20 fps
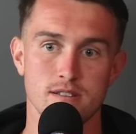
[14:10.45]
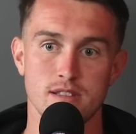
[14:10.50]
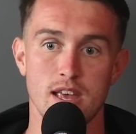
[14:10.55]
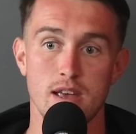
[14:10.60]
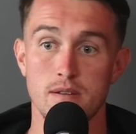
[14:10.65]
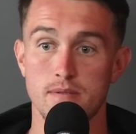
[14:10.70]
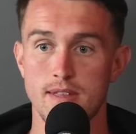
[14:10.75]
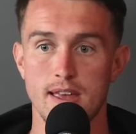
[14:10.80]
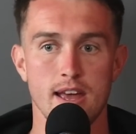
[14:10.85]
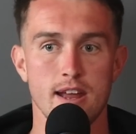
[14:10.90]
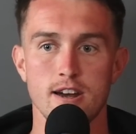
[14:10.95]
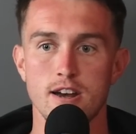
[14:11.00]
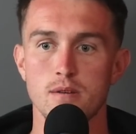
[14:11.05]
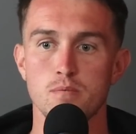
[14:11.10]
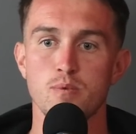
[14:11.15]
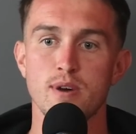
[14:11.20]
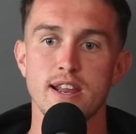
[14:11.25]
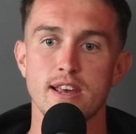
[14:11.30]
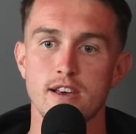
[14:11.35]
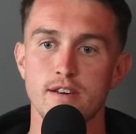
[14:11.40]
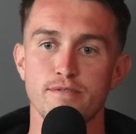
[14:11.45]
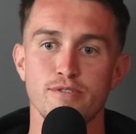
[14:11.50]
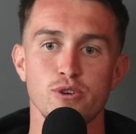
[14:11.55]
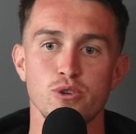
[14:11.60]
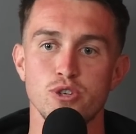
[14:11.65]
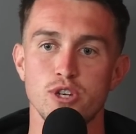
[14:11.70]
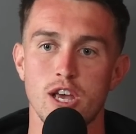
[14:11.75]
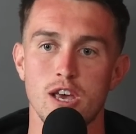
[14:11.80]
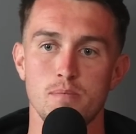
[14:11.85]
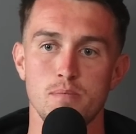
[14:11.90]
they they ended up winning a
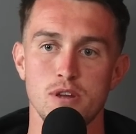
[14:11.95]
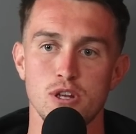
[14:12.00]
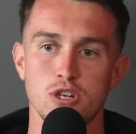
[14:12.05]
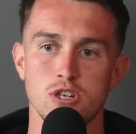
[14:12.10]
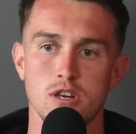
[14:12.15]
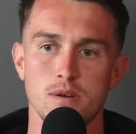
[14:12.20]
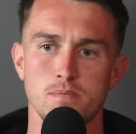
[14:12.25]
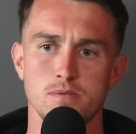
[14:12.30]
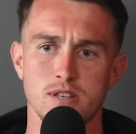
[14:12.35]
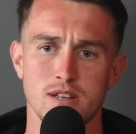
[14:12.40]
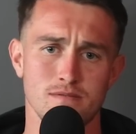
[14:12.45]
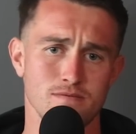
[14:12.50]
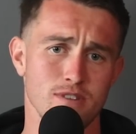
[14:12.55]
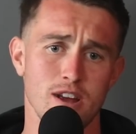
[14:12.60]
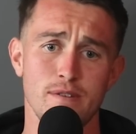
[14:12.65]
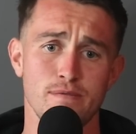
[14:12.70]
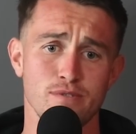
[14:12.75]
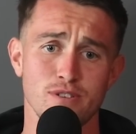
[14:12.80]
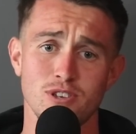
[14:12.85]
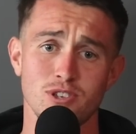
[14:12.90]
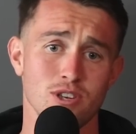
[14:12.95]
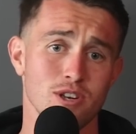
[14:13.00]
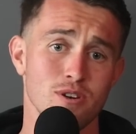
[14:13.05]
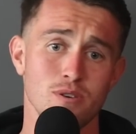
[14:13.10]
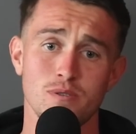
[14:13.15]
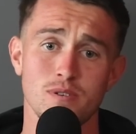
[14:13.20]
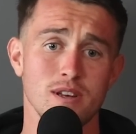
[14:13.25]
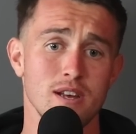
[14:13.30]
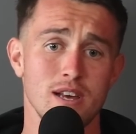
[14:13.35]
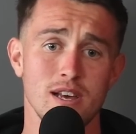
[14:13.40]
few championships and rightfully
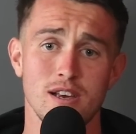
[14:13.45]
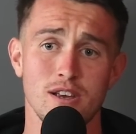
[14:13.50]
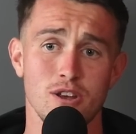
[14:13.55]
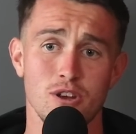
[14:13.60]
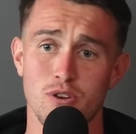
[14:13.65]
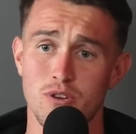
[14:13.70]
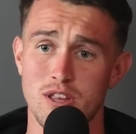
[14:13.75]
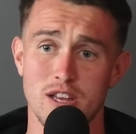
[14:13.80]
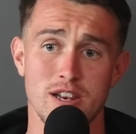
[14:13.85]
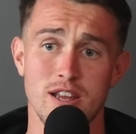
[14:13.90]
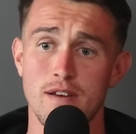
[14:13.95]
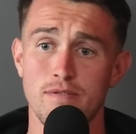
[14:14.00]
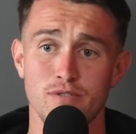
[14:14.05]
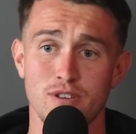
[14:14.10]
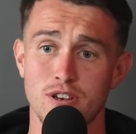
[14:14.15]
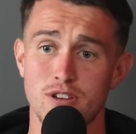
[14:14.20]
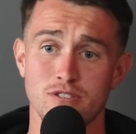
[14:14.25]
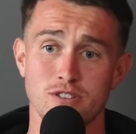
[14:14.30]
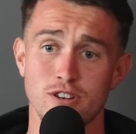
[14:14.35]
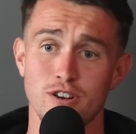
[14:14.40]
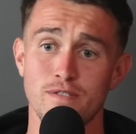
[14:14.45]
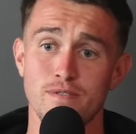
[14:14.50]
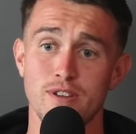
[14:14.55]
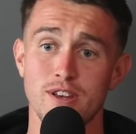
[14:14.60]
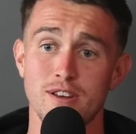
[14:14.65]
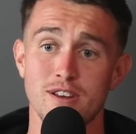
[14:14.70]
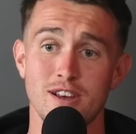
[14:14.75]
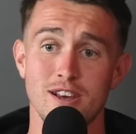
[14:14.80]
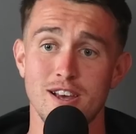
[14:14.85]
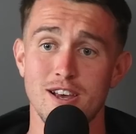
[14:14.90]
so. Mm -hmm. You know, they definitely deserved
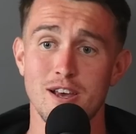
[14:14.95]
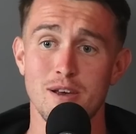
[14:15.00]
it.